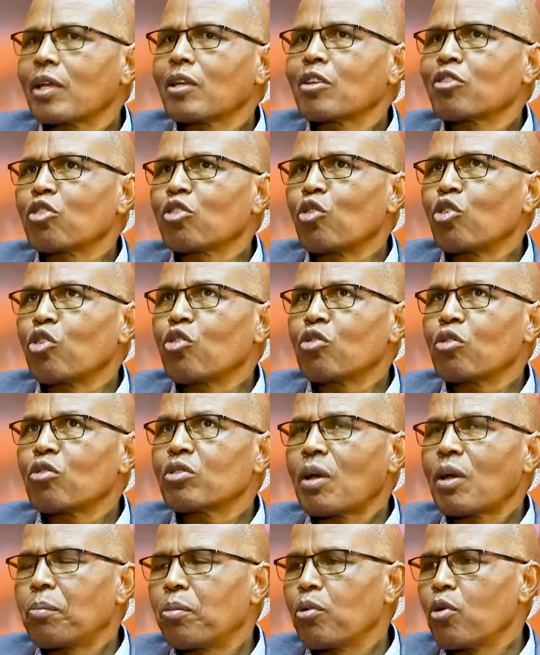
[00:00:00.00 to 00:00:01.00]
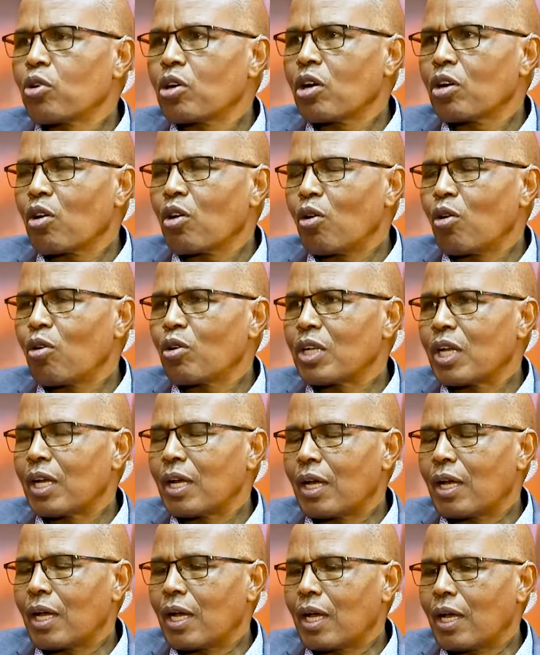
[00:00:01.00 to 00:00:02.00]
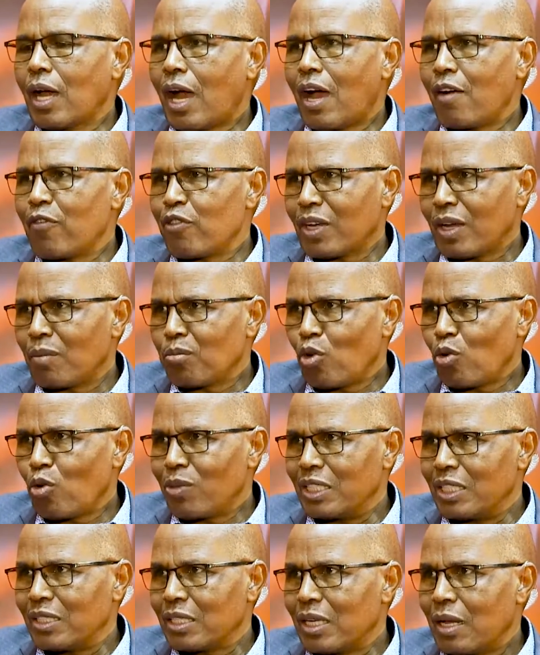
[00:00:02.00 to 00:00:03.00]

So you wrote a book called African Moment.